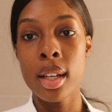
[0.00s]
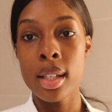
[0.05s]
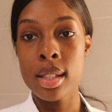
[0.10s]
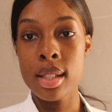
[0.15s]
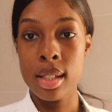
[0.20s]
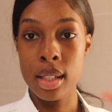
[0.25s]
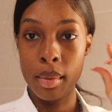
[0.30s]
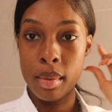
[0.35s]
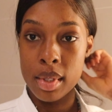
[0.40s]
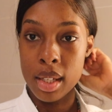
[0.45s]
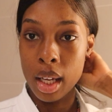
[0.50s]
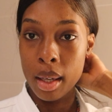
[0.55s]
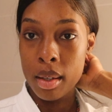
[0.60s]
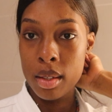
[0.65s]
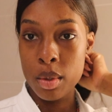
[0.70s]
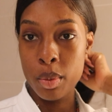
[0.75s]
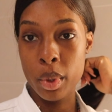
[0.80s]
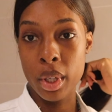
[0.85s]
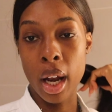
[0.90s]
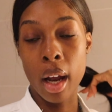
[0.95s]

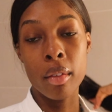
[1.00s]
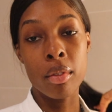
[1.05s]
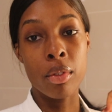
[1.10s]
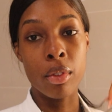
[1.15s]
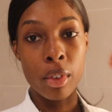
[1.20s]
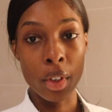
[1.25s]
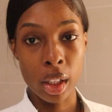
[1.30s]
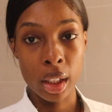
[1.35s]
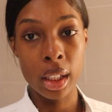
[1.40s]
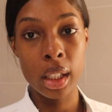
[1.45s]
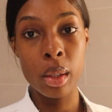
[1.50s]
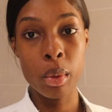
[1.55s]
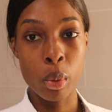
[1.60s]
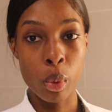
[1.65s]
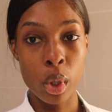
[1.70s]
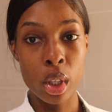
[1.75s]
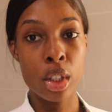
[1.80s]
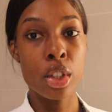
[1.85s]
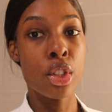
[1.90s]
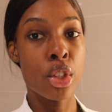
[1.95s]
Sometimes when I really
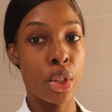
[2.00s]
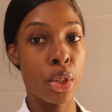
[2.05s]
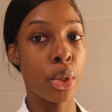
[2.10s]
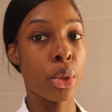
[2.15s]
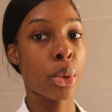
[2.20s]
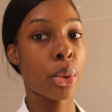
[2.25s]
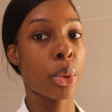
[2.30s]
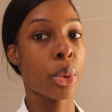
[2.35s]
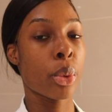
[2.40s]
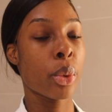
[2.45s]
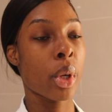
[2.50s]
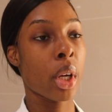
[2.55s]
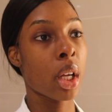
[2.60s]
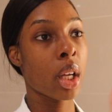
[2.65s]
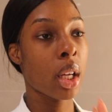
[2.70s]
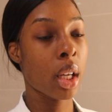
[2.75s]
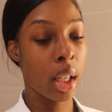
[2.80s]
want to